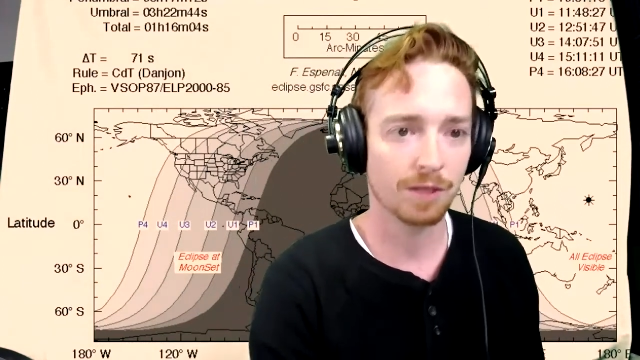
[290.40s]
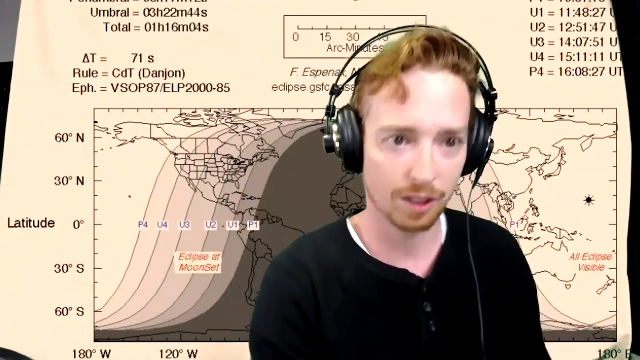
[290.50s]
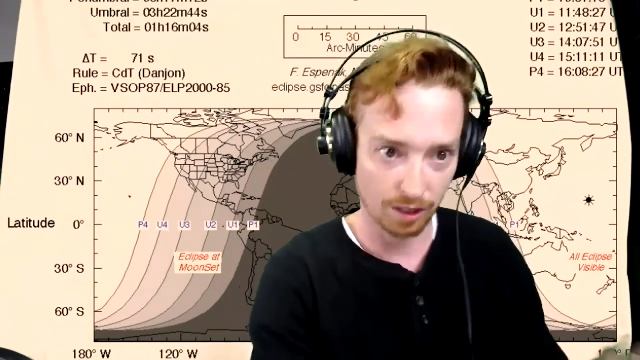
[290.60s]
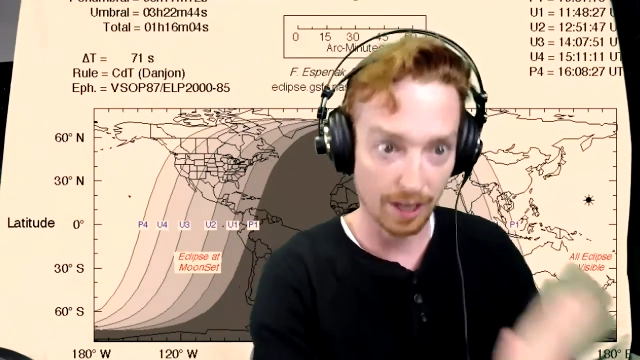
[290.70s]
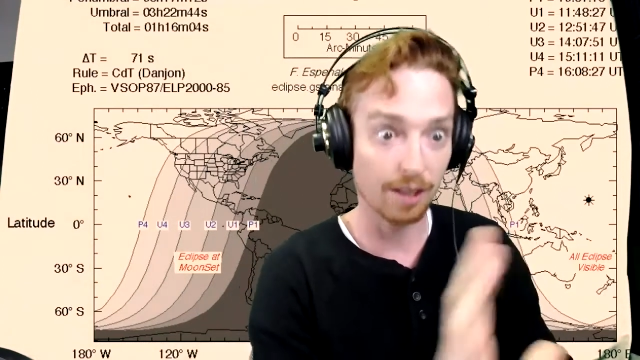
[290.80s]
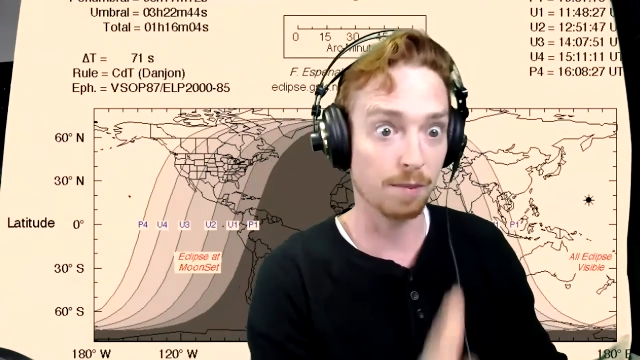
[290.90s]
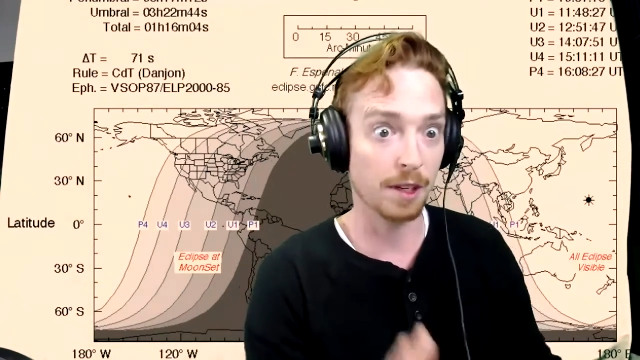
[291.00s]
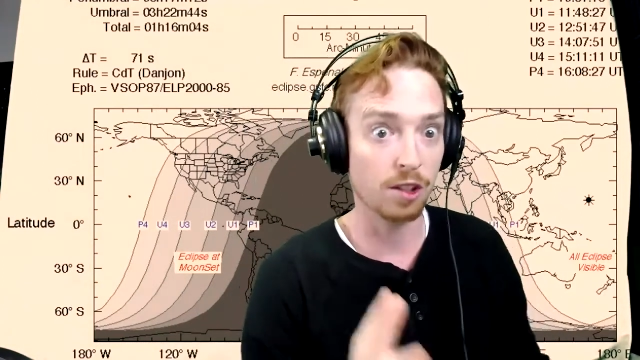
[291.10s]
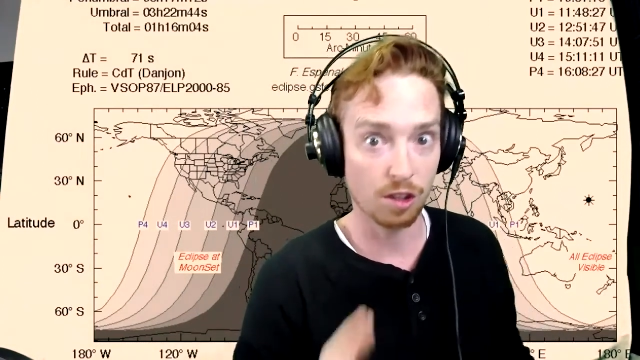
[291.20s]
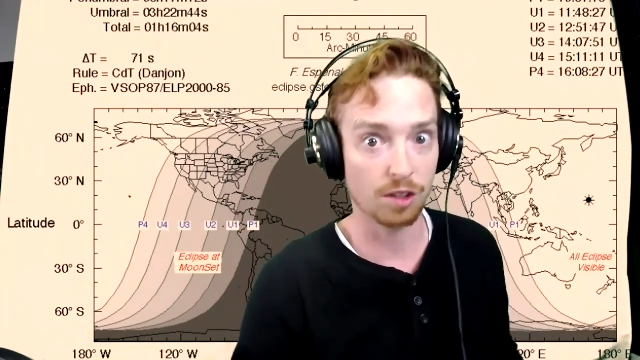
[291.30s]
like
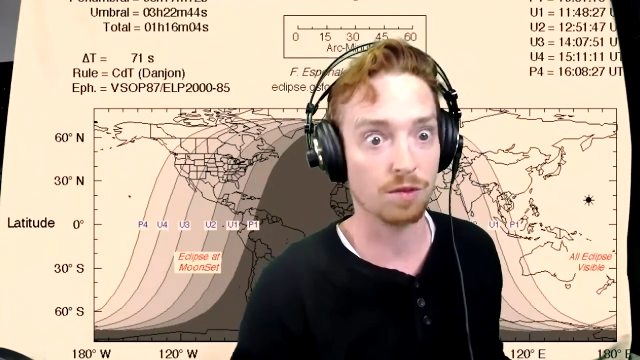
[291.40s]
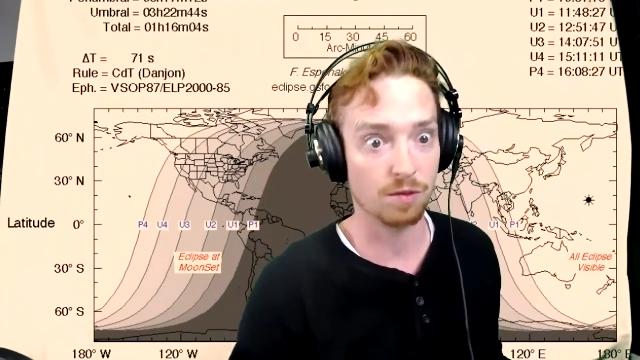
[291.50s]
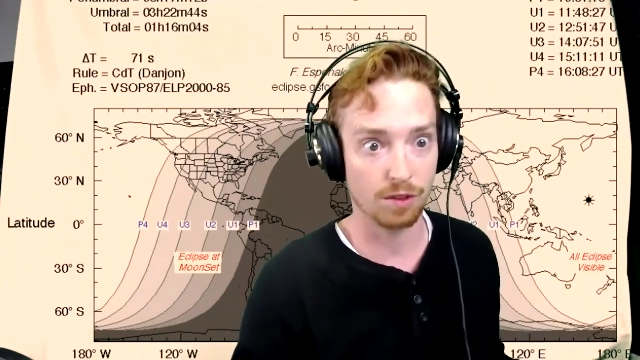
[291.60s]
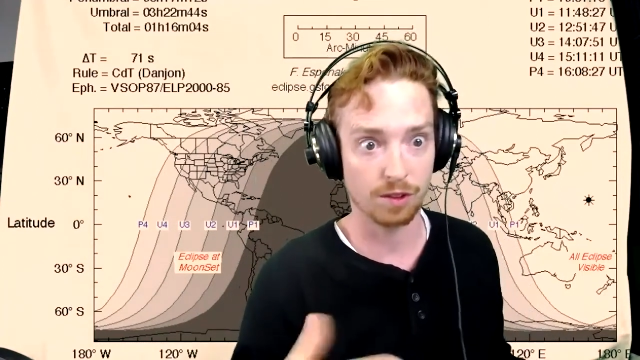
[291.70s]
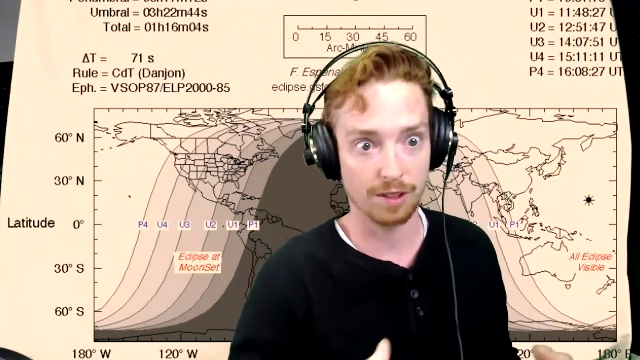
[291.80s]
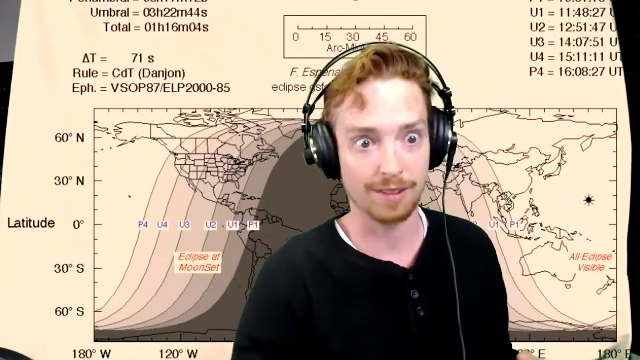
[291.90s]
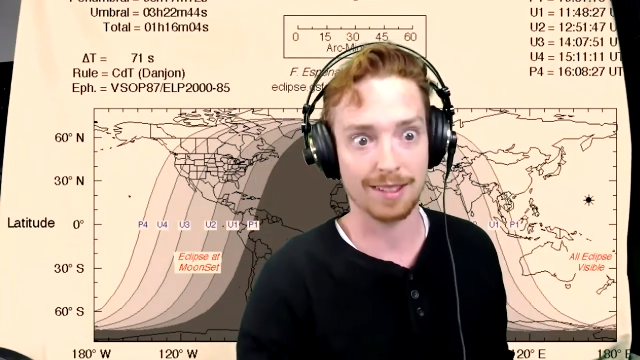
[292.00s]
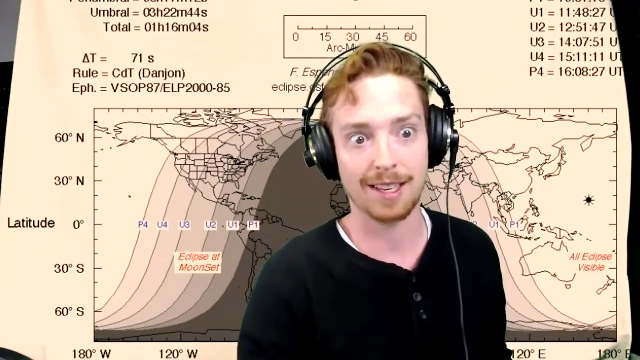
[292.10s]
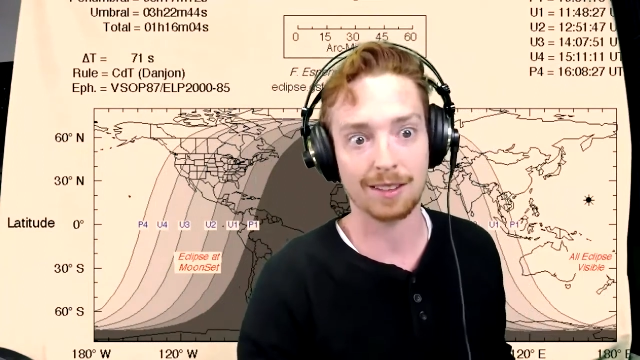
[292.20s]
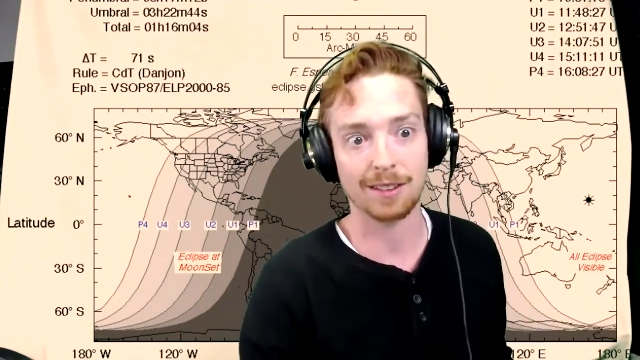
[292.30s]
tailor-made just for your
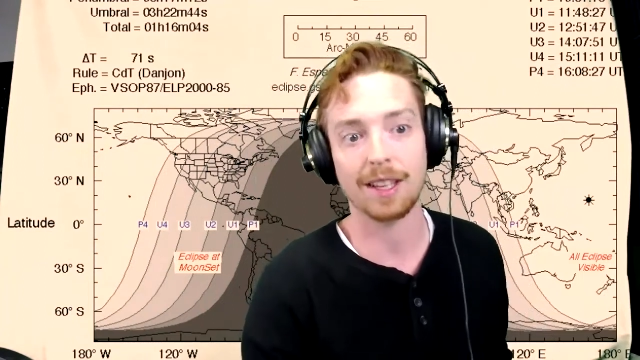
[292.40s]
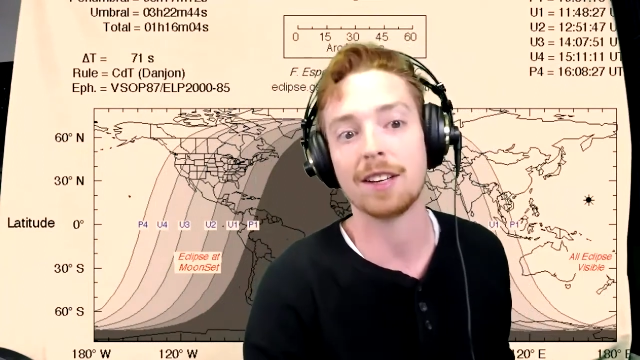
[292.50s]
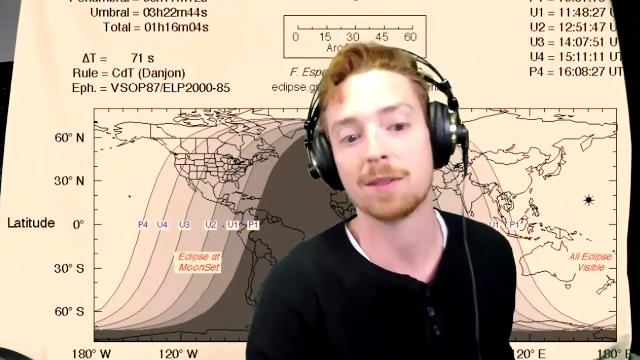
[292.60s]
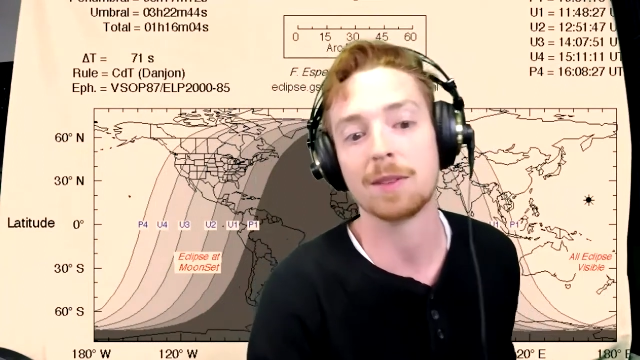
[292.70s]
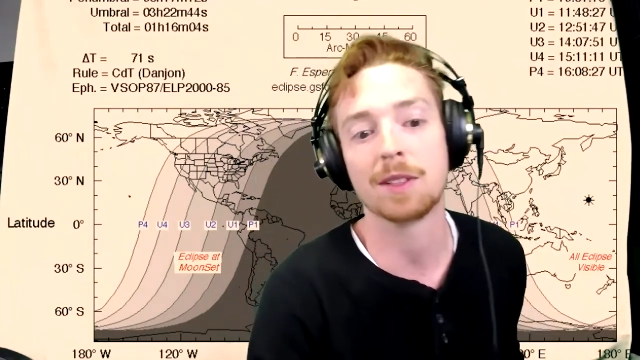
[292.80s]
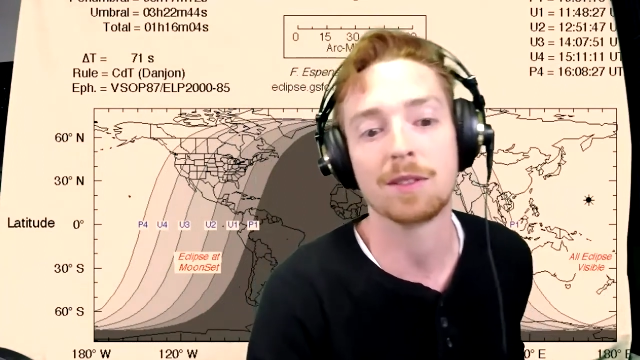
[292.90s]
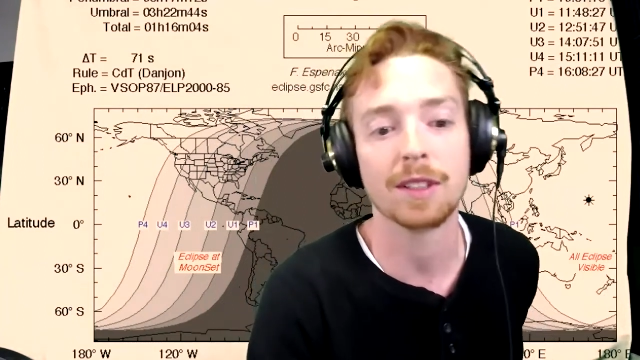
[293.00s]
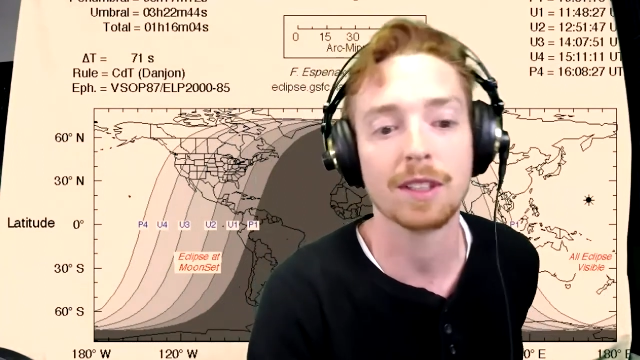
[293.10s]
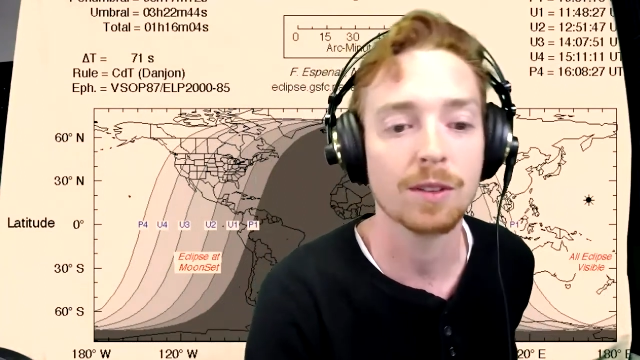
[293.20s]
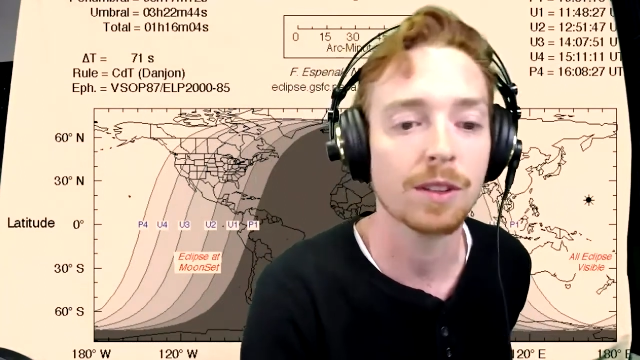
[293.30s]
exact location, which is
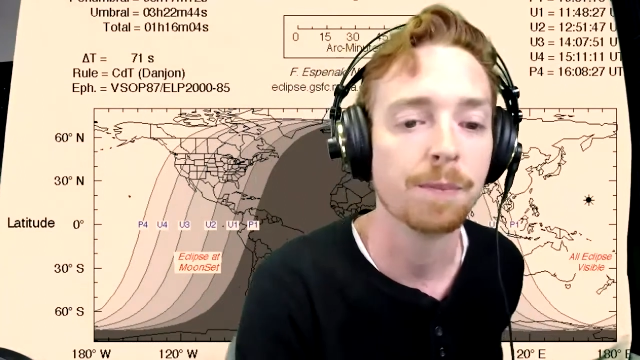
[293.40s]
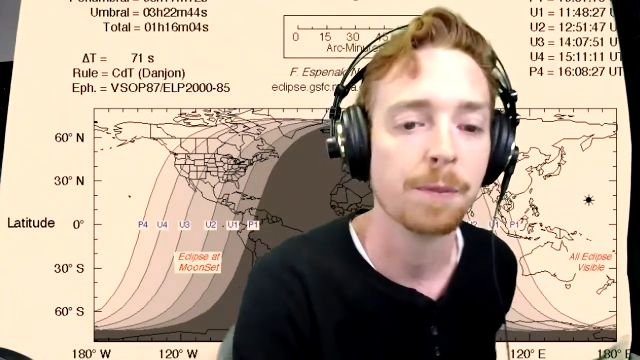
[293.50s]
really cool.